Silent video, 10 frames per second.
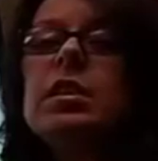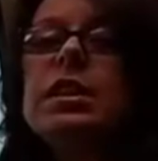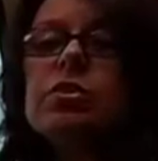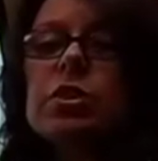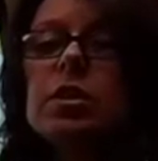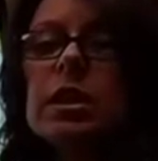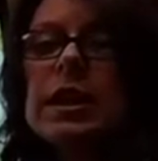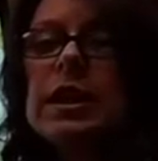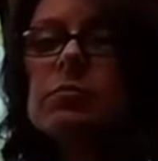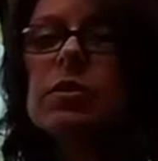in your
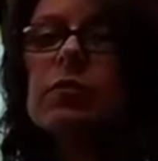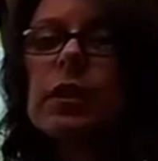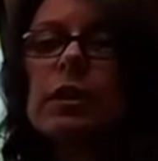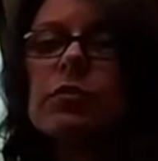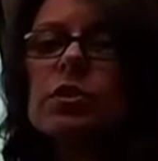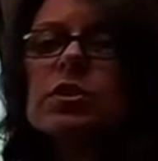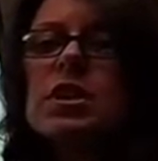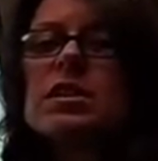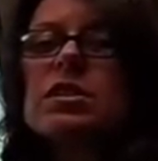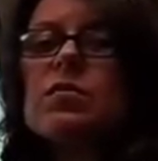claim. The very first
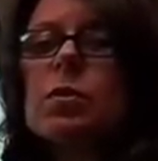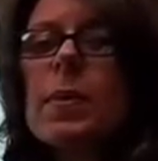sentence of your